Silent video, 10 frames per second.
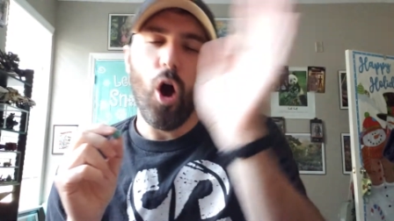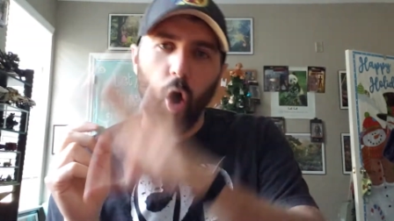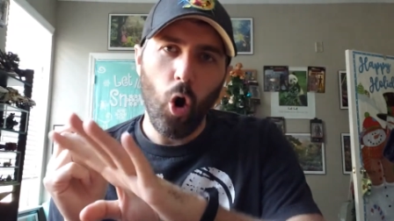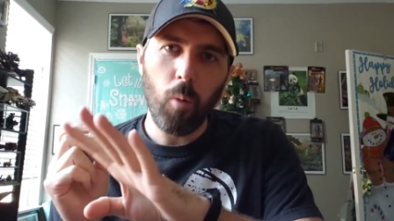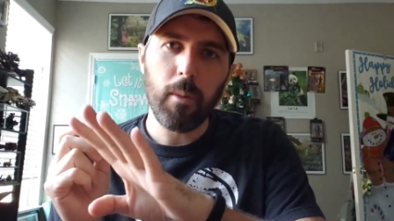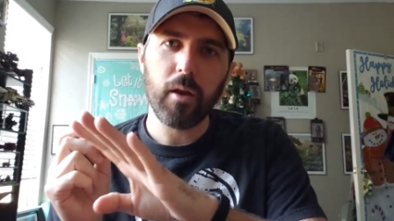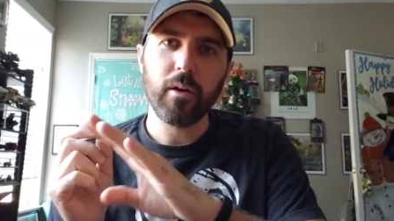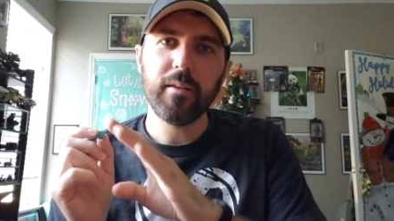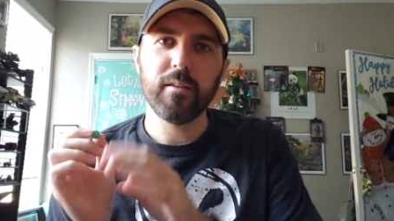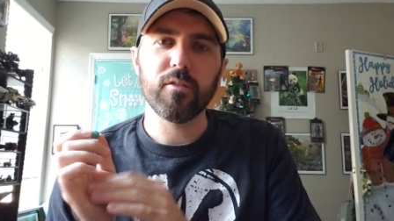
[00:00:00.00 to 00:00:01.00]
All
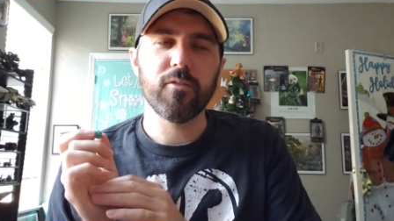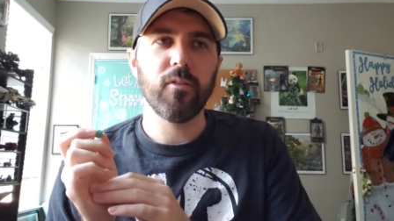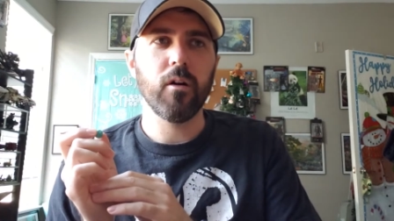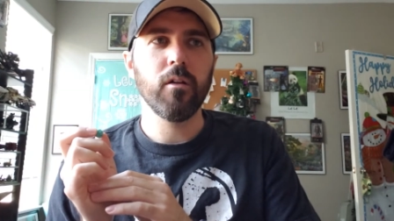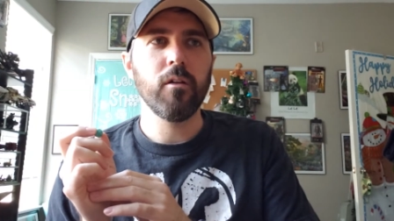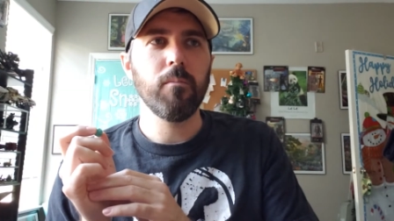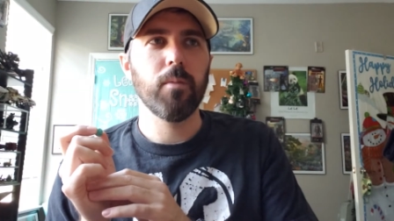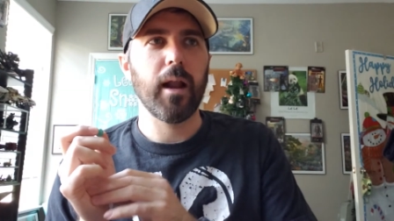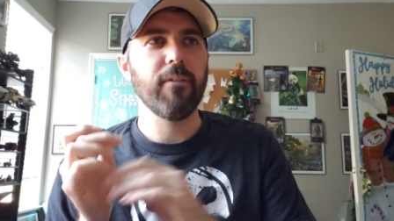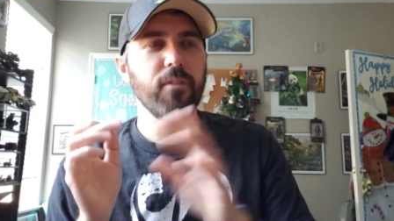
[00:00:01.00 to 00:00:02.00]
berries is fun,
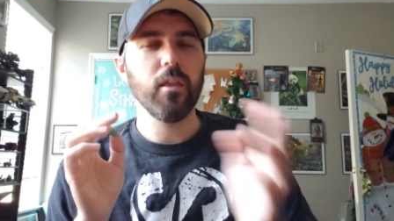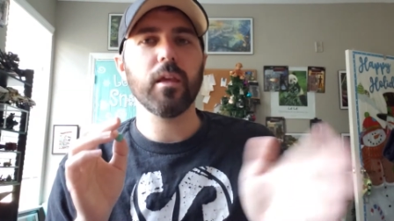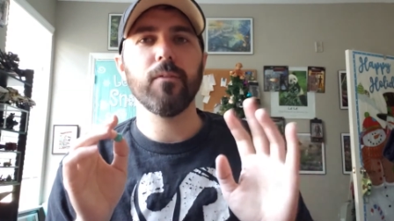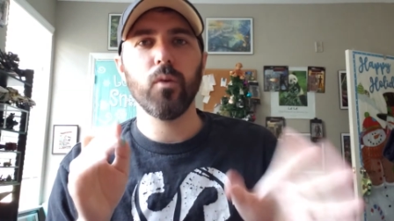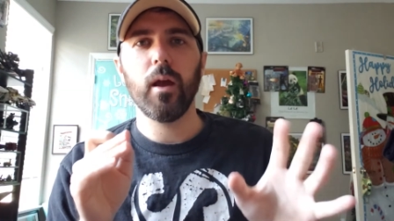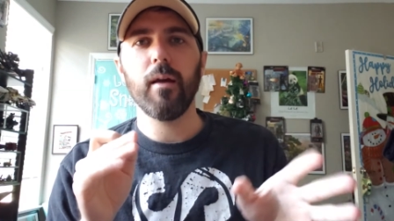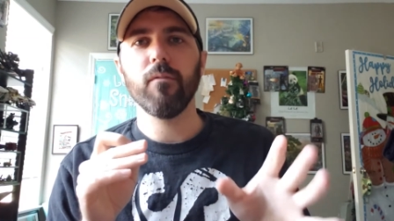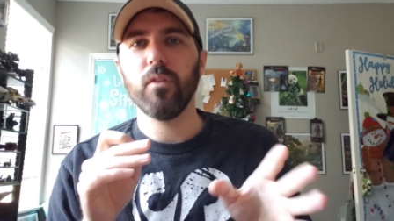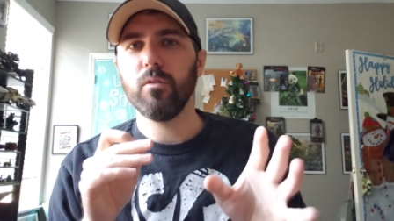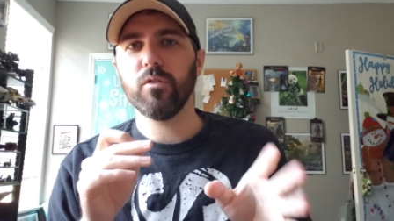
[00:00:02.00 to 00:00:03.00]
but I feel like if you
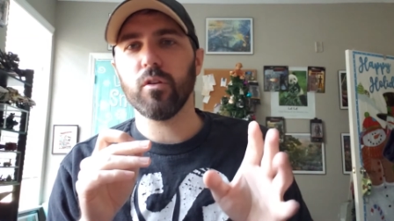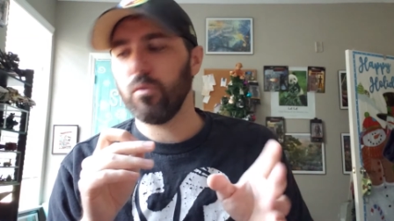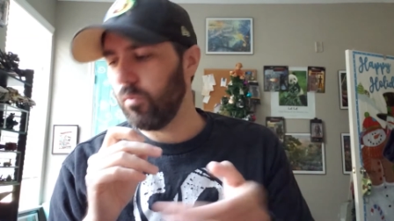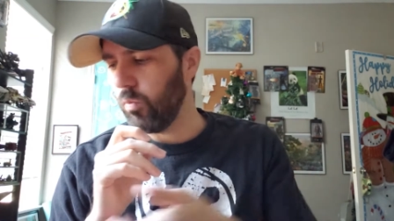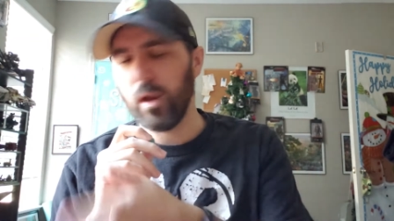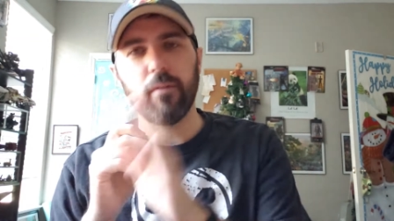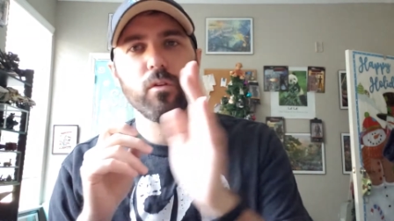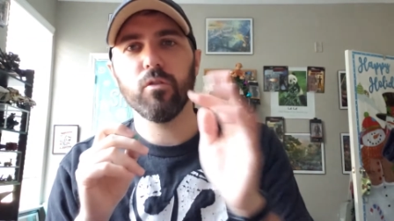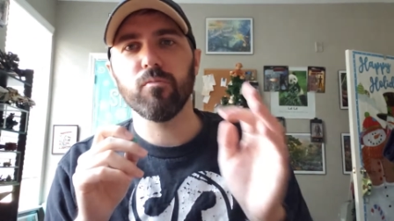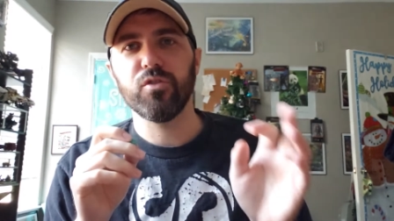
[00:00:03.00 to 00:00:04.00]
have those little, whatever
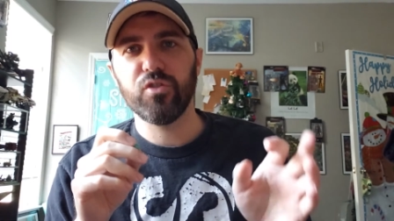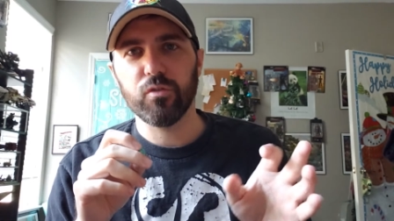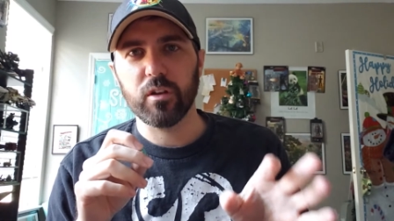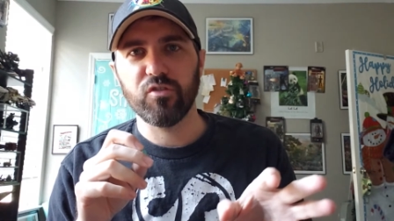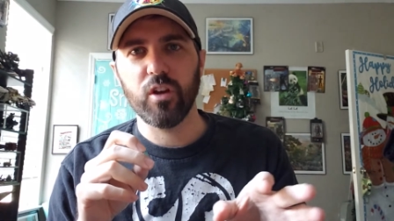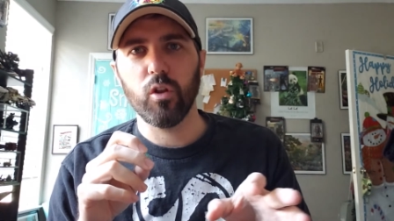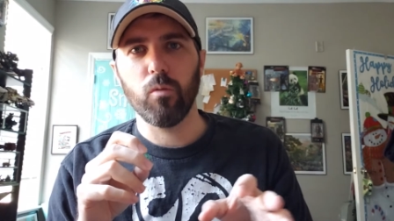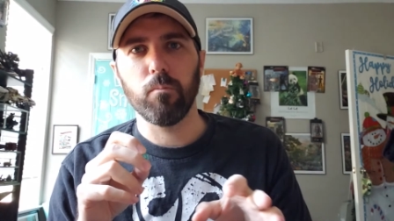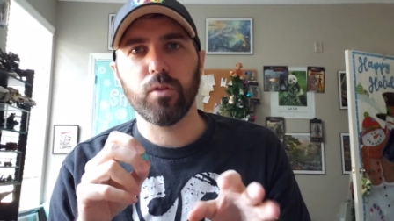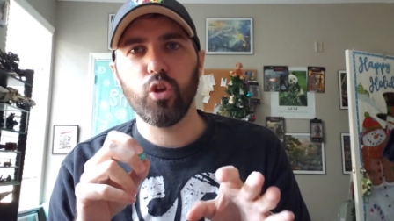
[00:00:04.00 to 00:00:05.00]
those mysterious
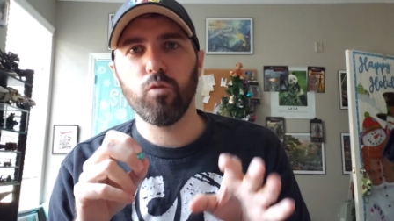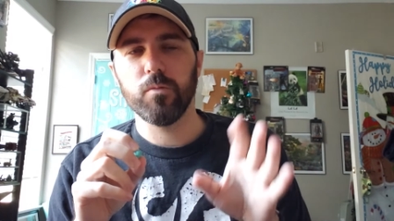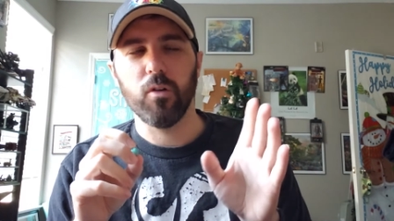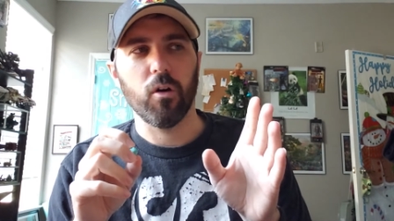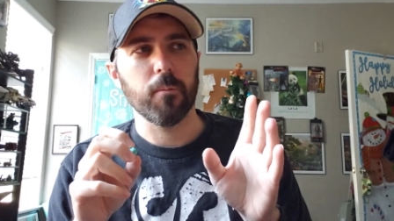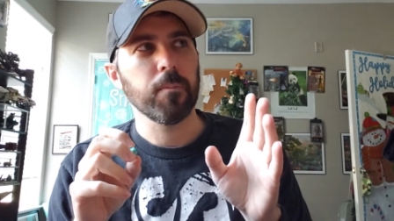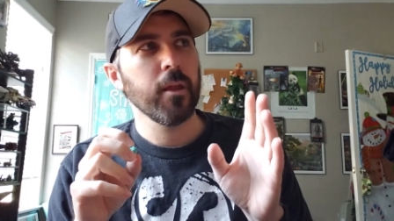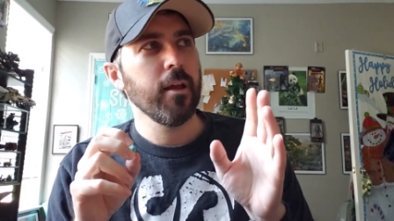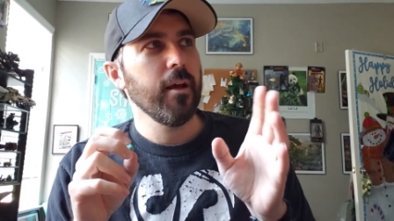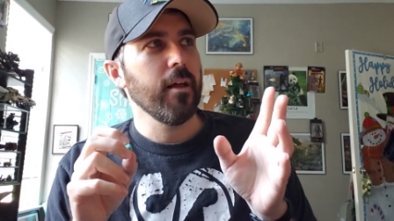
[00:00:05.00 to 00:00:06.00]
yellow cubes are,
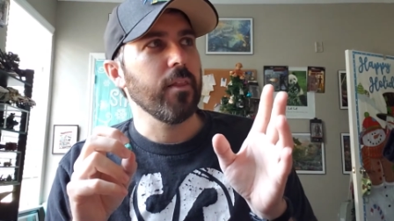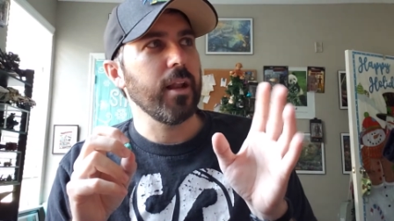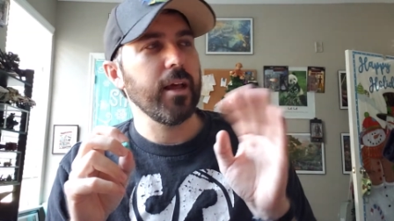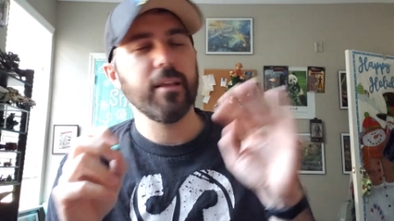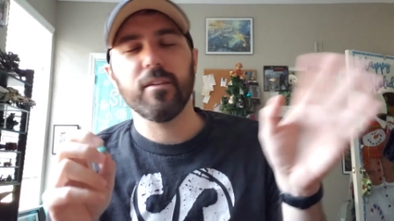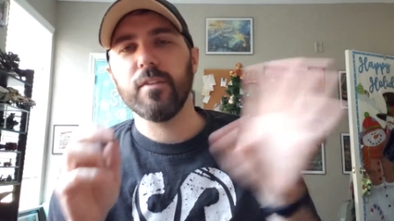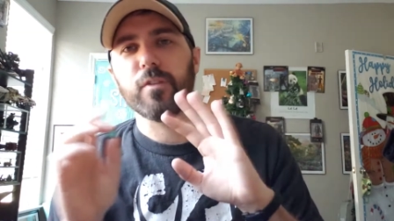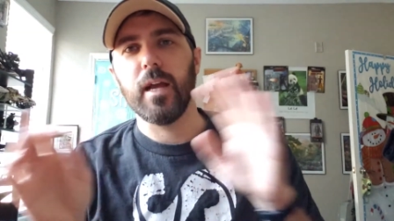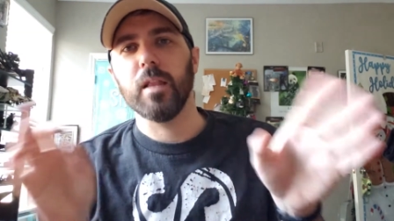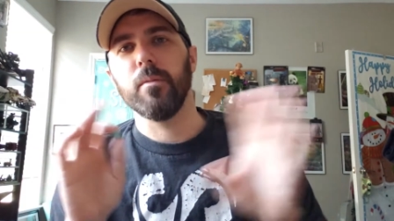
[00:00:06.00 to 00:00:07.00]
that adds a
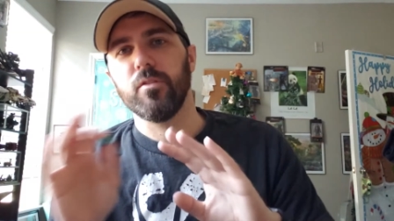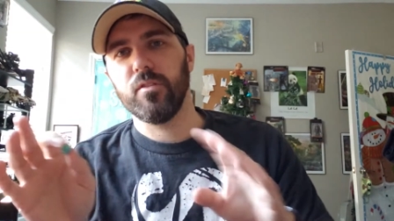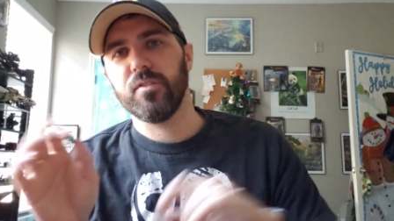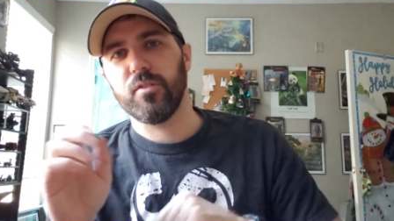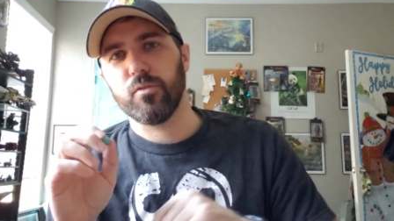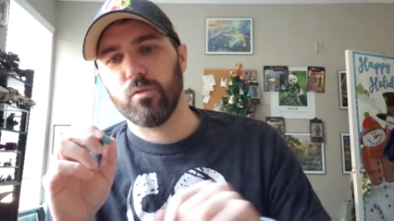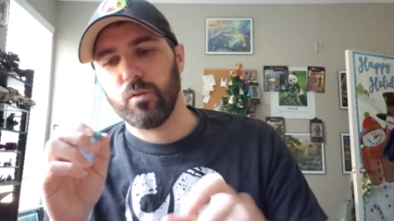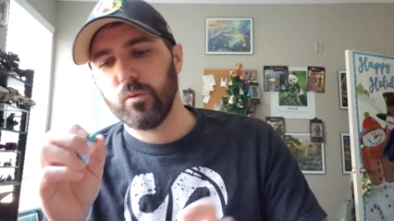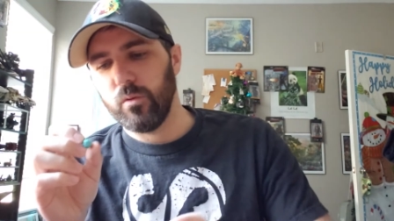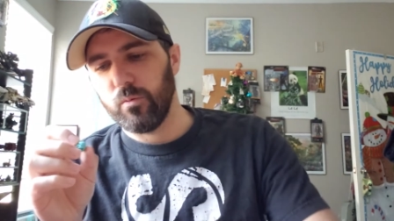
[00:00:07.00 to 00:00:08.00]
different element to the
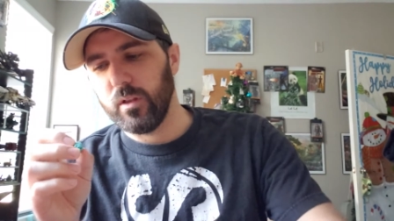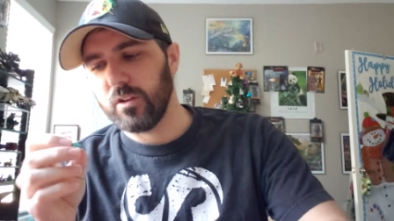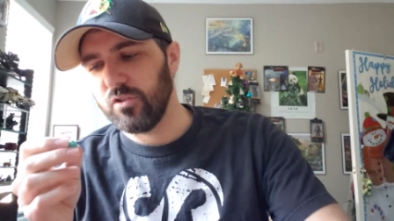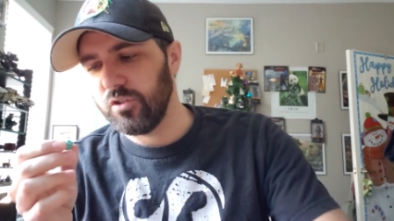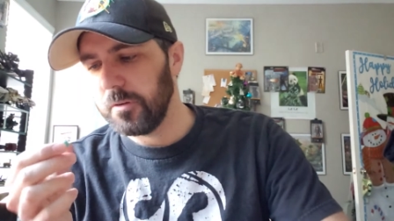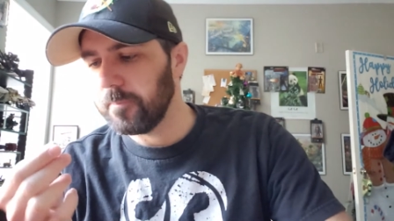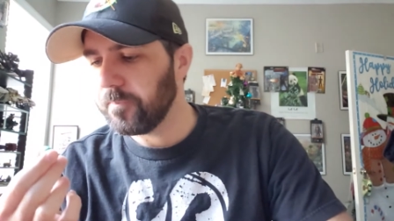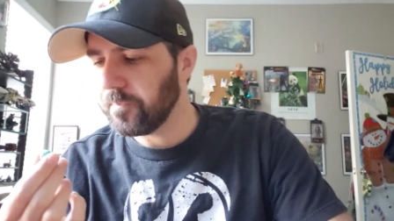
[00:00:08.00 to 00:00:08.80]
cereal relationship.